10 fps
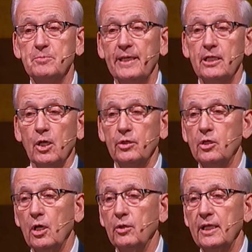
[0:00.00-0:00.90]
me go to
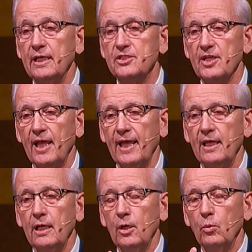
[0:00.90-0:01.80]
Cody and say,
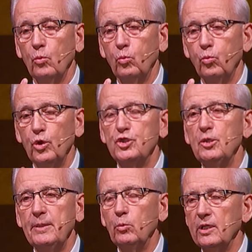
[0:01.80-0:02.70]
would you
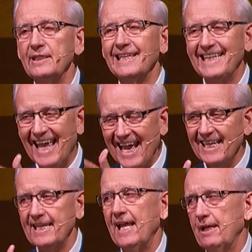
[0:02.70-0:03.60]
be willing to
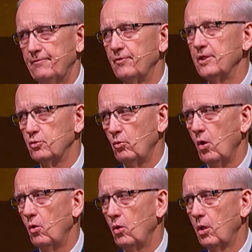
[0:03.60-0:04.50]
candidate for this
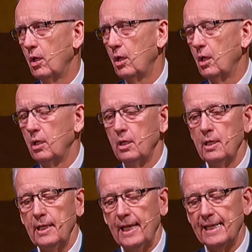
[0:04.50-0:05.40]
role?
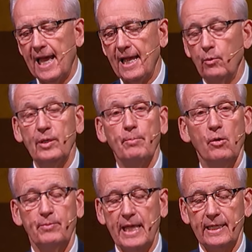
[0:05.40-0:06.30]
And I, we
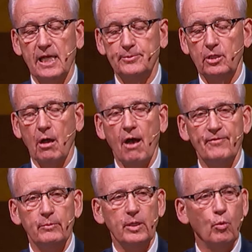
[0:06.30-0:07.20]
both got cups of
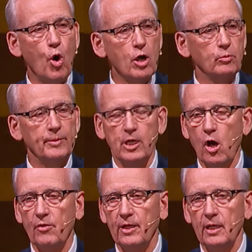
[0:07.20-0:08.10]
coffee and we walked what we
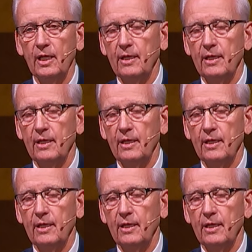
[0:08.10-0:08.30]
call the